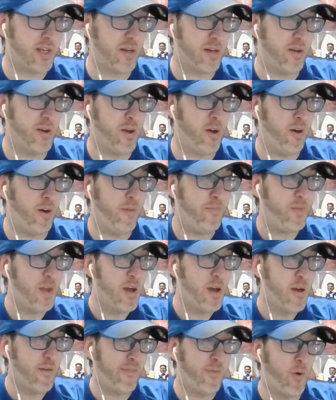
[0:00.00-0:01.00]
in a little
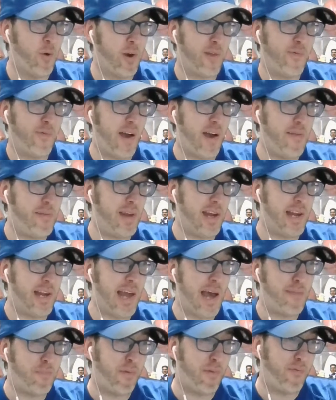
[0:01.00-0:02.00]
45-minute
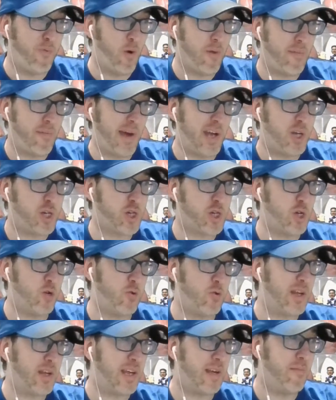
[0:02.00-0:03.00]
nap before my
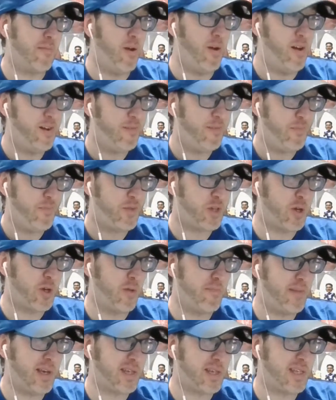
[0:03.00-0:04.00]
stream, so
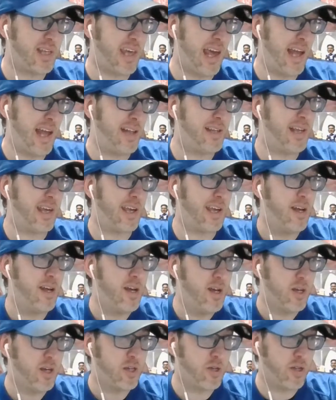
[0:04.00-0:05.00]
missed the ending.
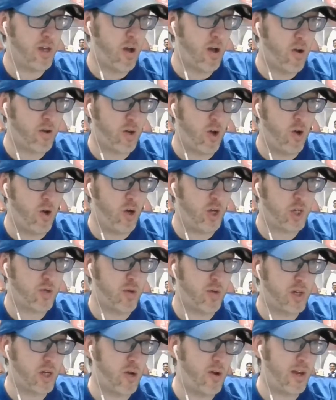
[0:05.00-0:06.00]
So the Argos
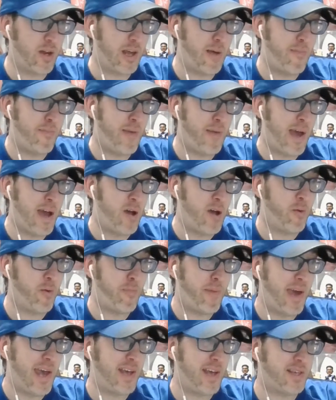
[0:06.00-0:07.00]
returning it out
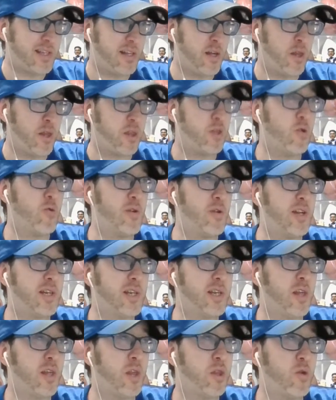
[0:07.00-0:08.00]
past the 30
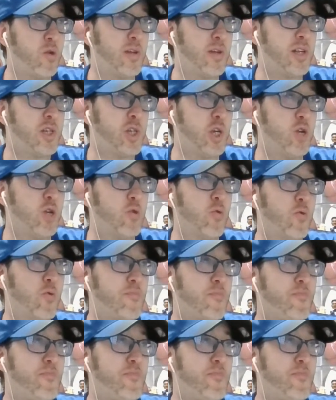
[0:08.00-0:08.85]
to the 32.